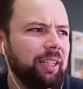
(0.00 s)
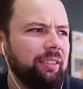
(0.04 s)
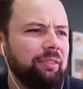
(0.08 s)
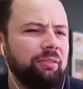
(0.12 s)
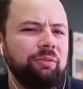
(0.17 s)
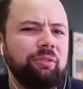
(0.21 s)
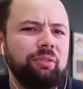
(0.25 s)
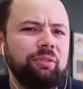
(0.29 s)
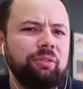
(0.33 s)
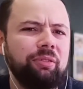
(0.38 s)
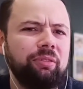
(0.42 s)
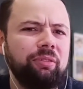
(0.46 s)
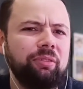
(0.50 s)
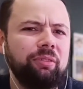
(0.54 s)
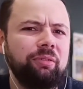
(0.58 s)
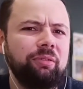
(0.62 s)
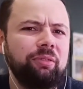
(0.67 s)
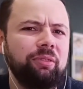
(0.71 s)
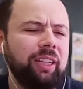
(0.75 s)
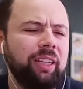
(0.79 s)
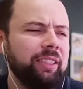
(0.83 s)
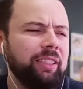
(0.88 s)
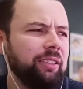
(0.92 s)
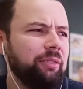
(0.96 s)
Do you
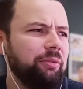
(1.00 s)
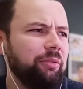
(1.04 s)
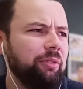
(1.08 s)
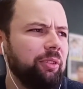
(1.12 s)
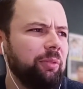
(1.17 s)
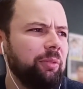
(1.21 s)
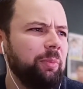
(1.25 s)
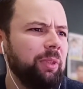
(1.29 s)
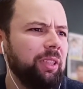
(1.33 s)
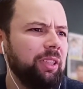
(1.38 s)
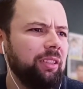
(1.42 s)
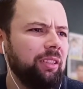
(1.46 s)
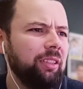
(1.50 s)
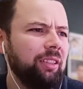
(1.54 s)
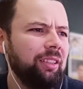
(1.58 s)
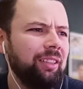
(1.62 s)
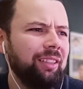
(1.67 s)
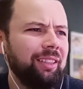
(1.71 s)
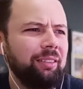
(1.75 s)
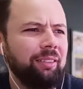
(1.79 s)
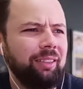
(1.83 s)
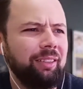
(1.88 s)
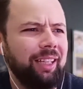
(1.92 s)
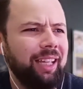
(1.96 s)
guys agree with me?
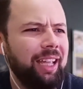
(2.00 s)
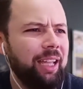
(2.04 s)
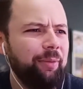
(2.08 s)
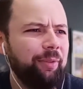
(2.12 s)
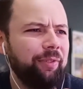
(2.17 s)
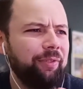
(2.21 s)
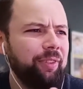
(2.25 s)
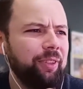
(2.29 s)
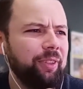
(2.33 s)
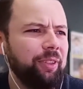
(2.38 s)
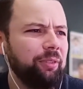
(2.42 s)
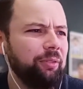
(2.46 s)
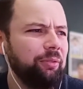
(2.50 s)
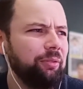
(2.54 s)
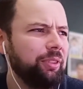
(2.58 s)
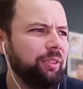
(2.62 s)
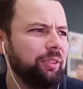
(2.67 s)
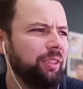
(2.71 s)
Everything looks...